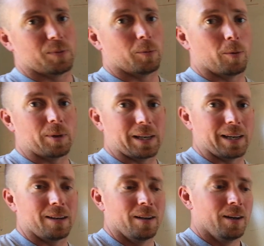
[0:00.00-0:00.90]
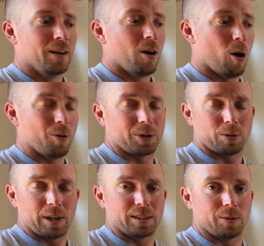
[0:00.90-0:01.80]
But when we get all the
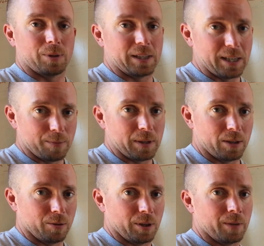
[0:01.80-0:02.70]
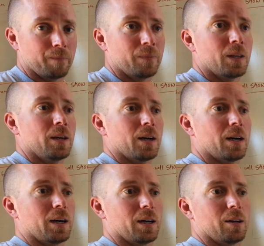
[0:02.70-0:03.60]
trays that we need to be doing,
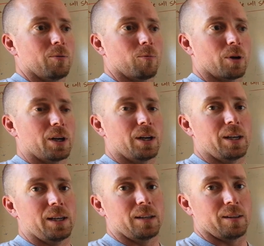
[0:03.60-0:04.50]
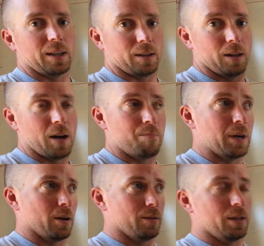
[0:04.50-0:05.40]
uh, we're going to need to think a lot
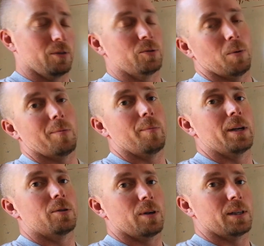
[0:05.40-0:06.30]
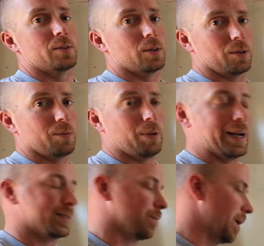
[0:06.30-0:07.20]
bigger than those Rubbermaid trays. So the
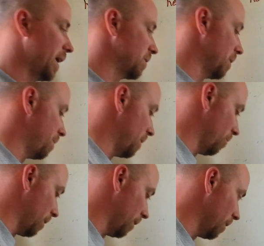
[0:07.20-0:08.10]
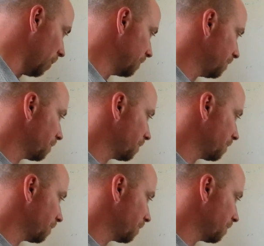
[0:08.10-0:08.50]
plastic bags might be the way to go.